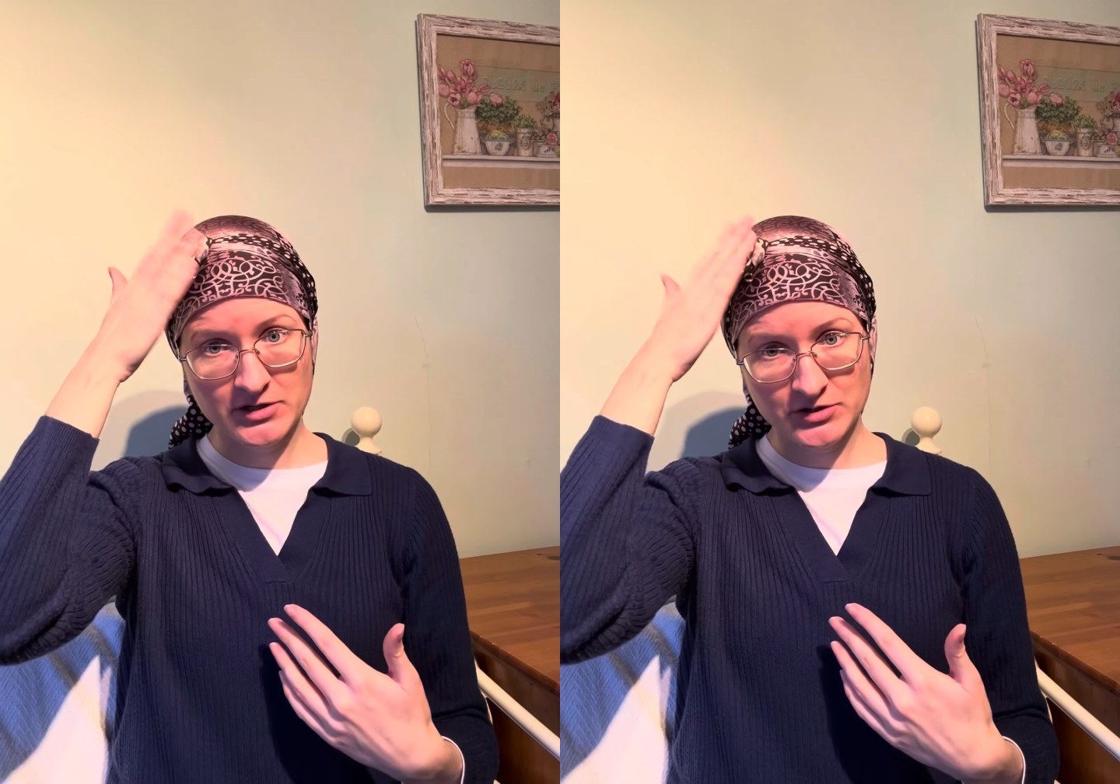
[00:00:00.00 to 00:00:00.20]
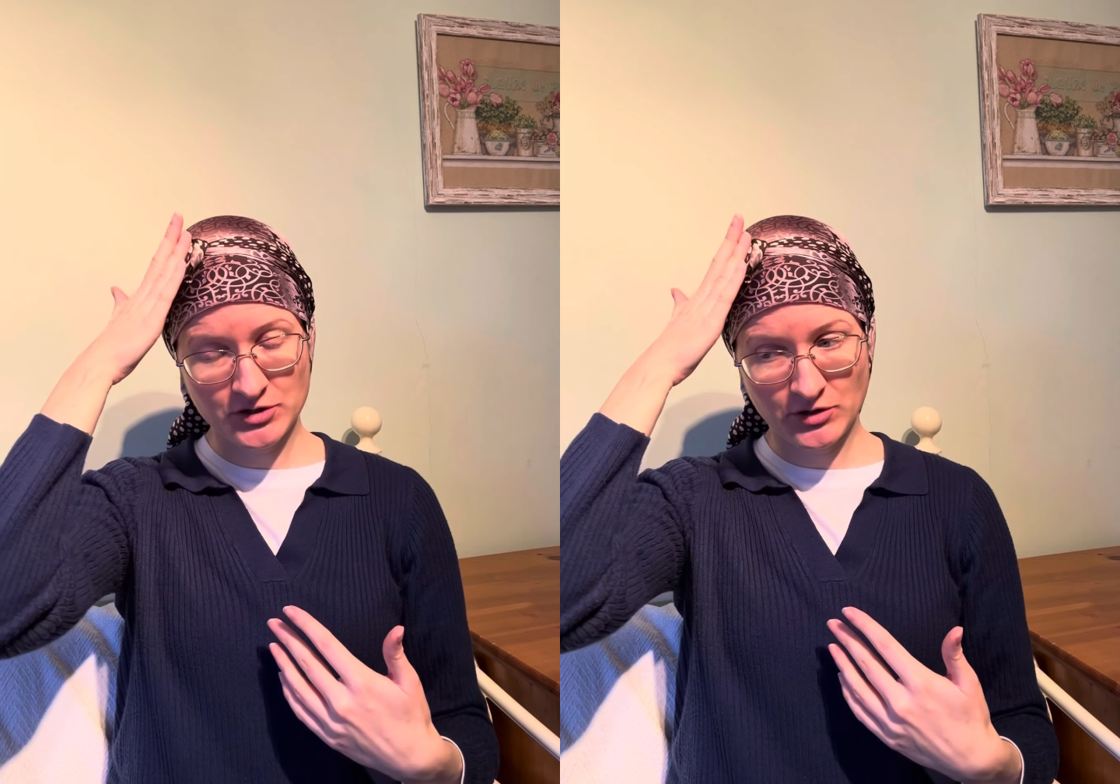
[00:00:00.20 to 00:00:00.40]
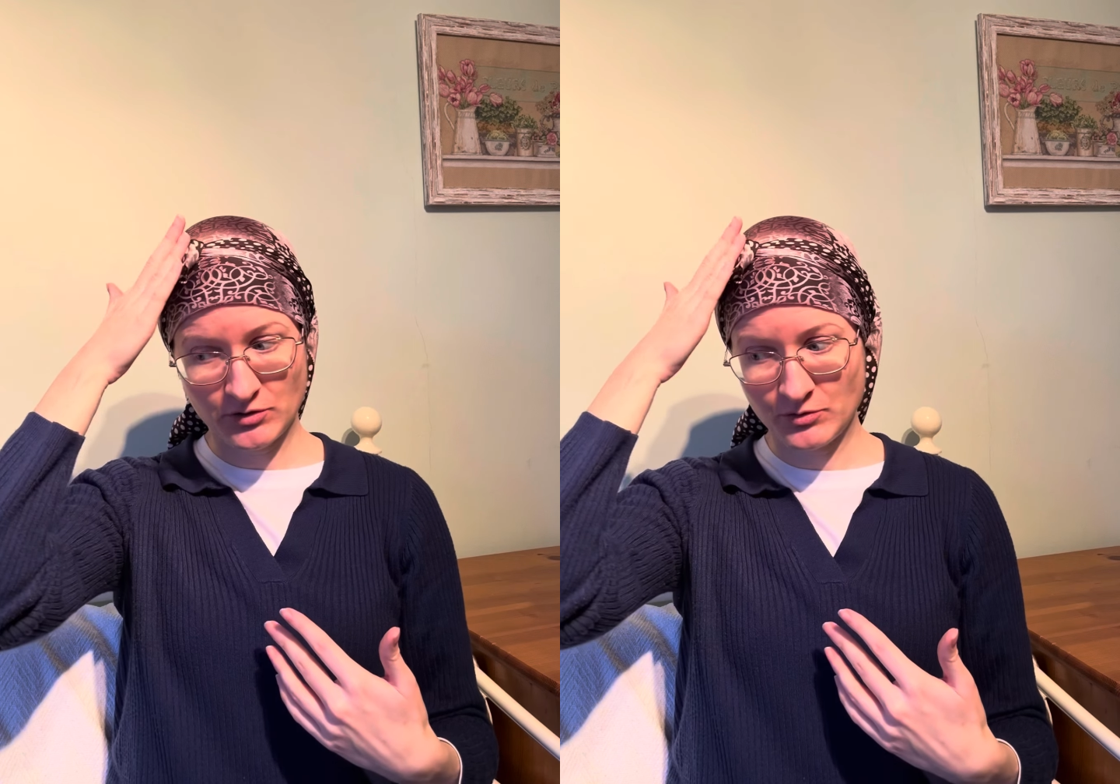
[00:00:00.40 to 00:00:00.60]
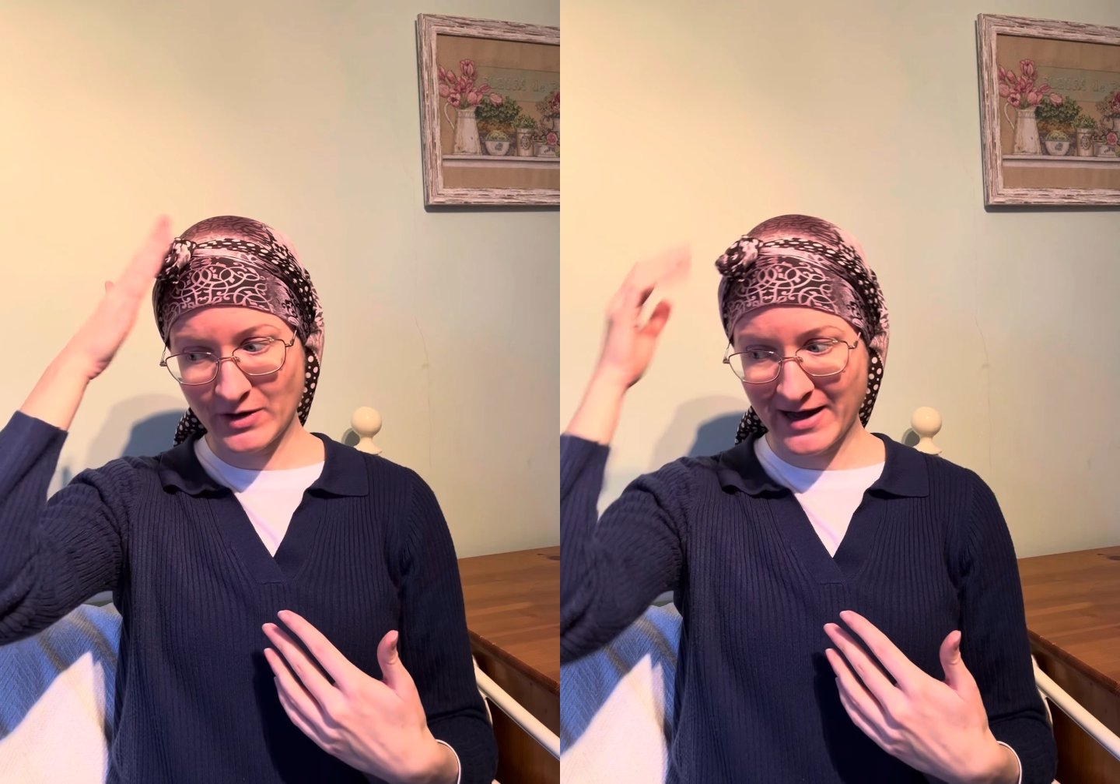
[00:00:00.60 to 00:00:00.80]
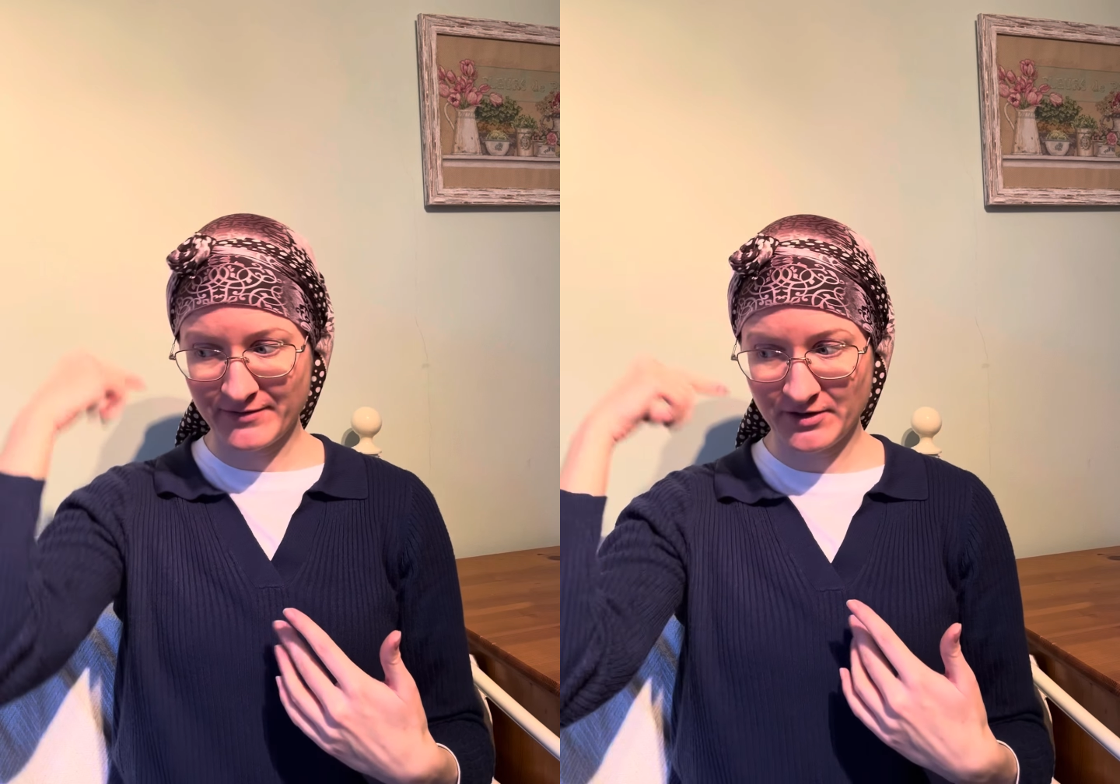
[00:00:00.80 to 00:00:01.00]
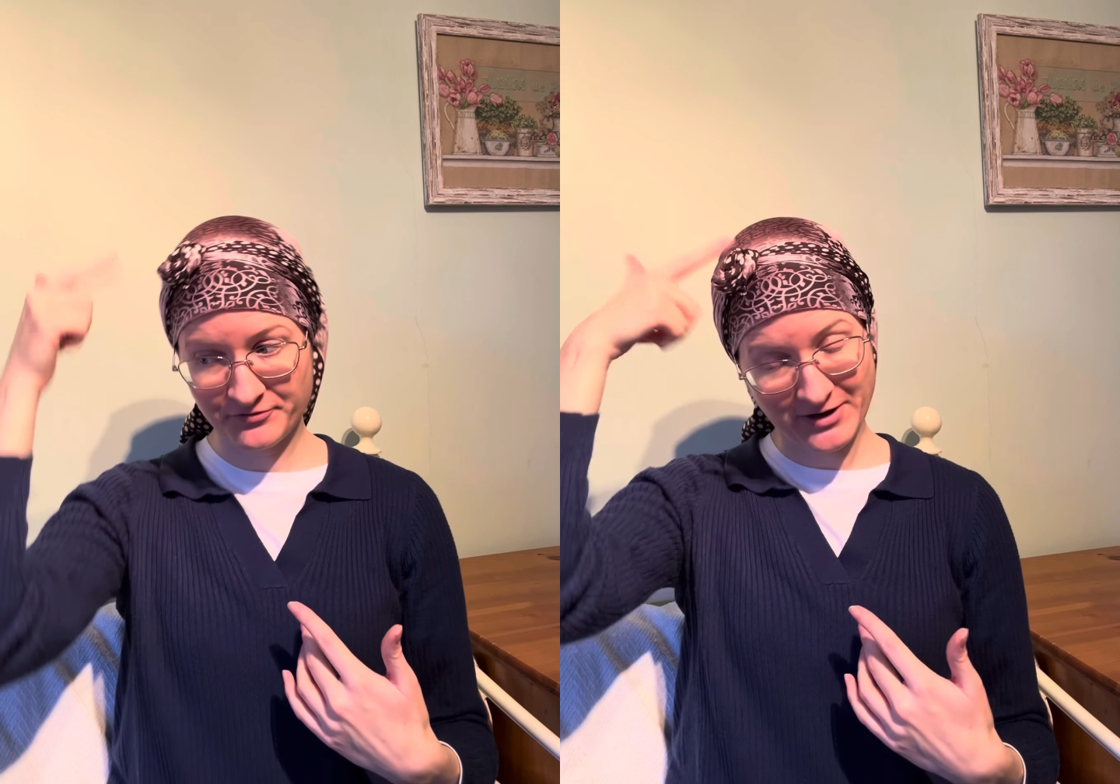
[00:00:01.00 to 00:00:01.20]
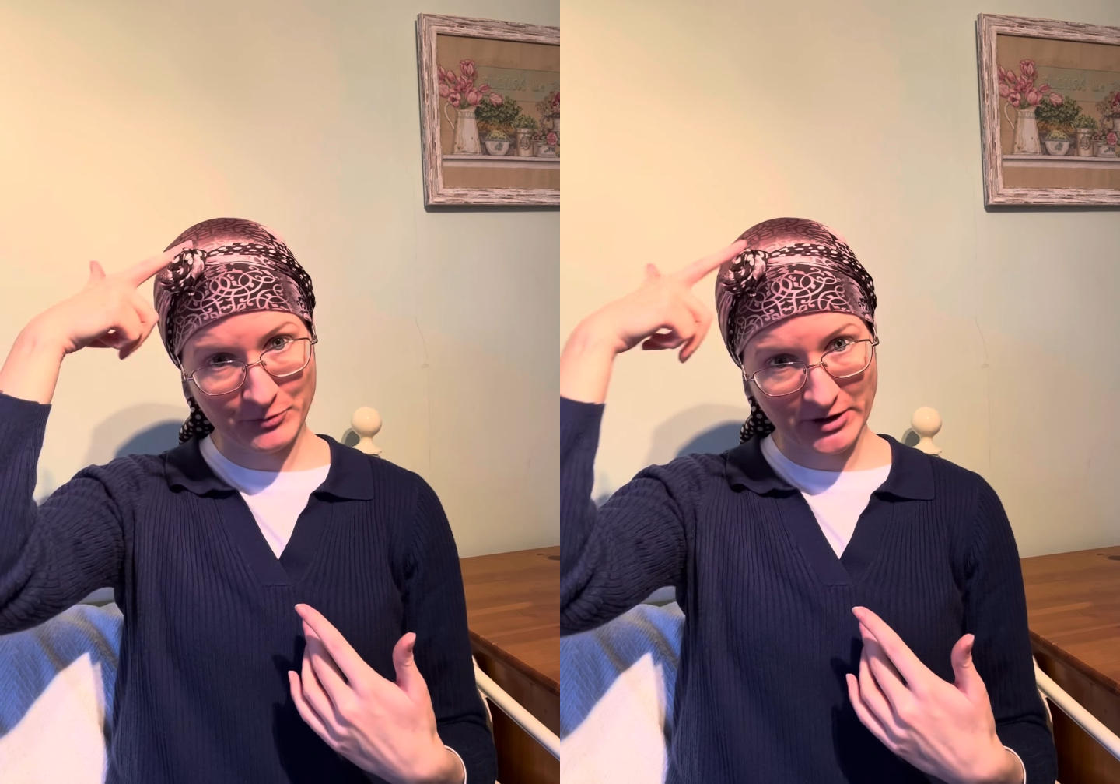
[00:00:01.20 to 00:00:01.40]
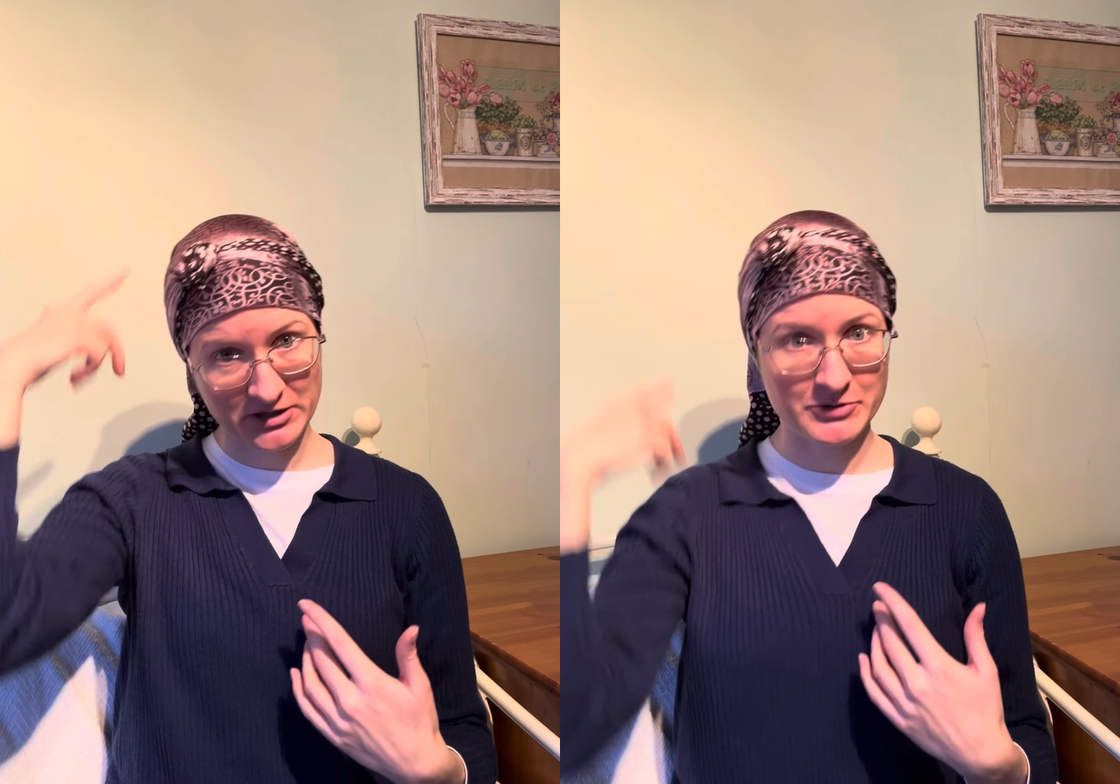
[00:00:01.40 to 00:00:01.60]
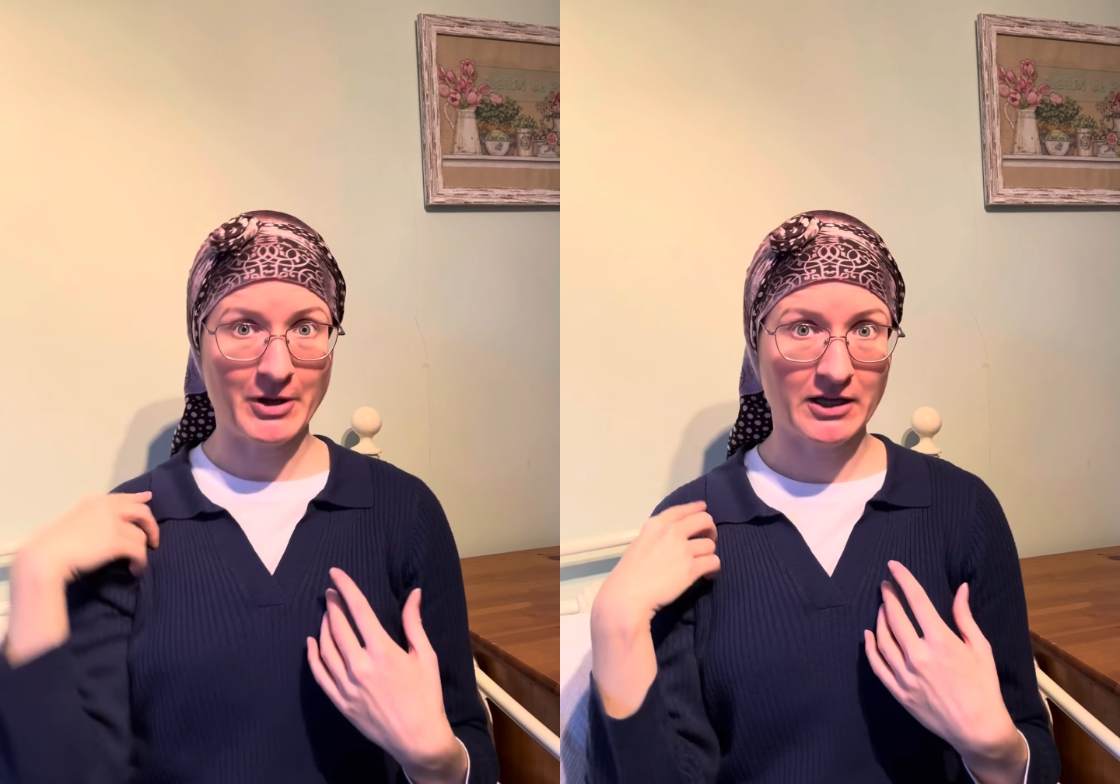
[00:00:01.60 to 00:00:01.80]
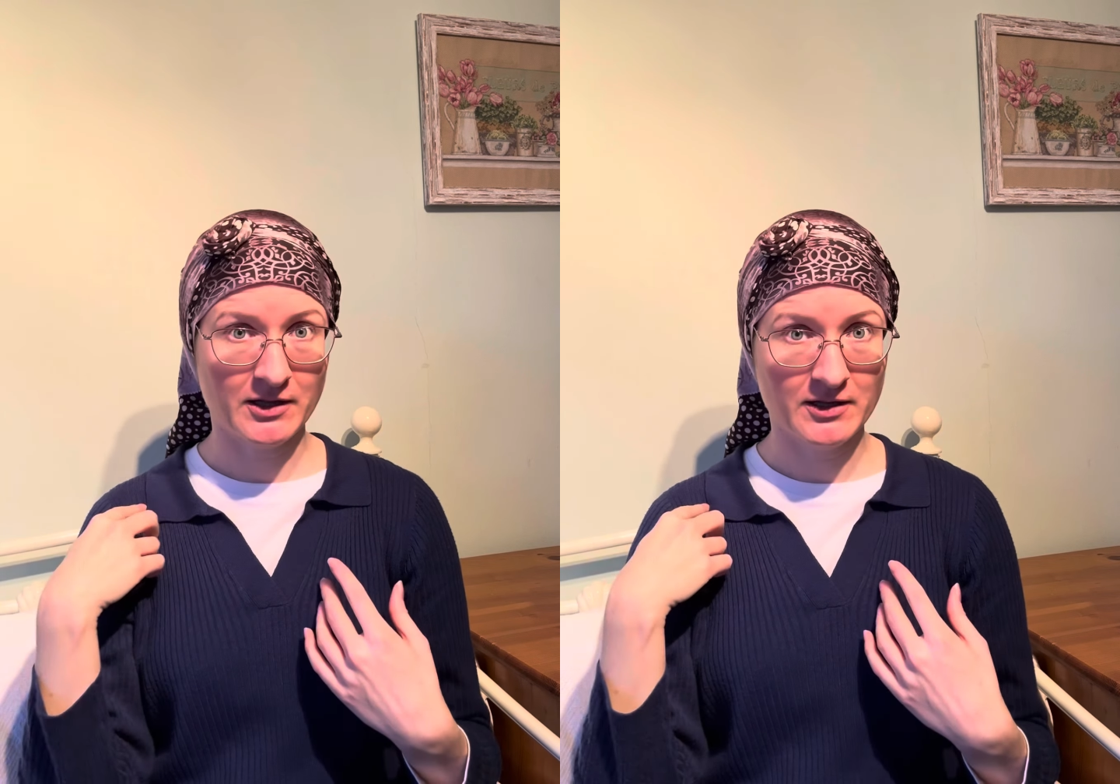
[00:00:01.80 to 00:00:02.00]
to have enough fabric to
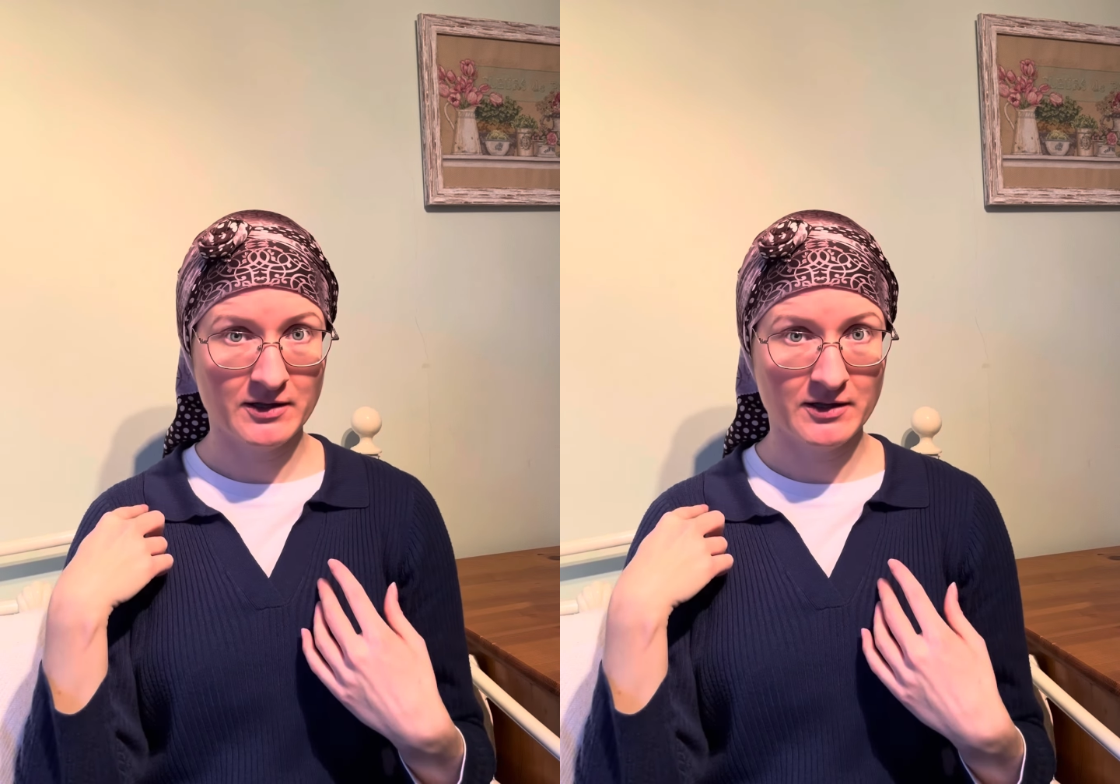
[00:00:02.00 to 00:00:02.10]
make